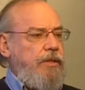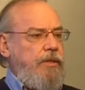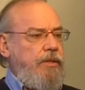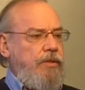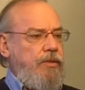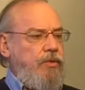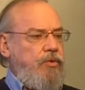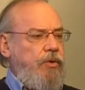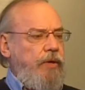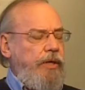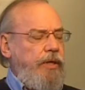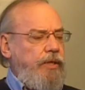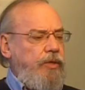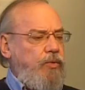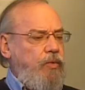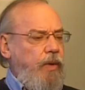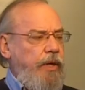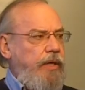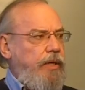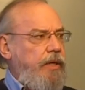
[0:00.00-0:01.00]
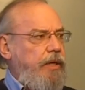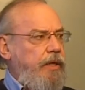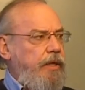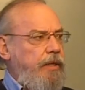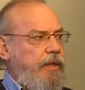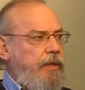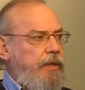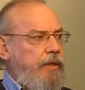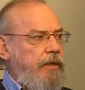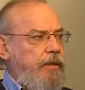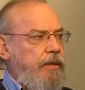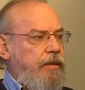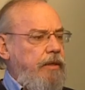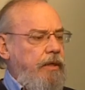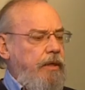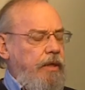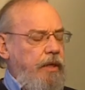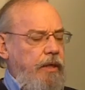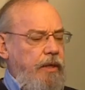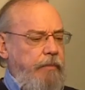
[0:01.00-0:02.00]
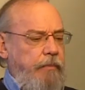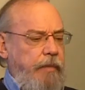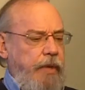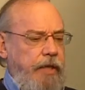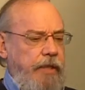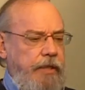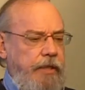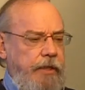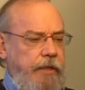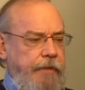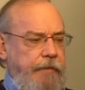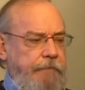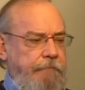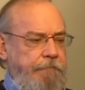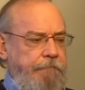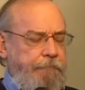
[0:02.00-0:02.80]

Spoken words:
It's a strange way to end it, but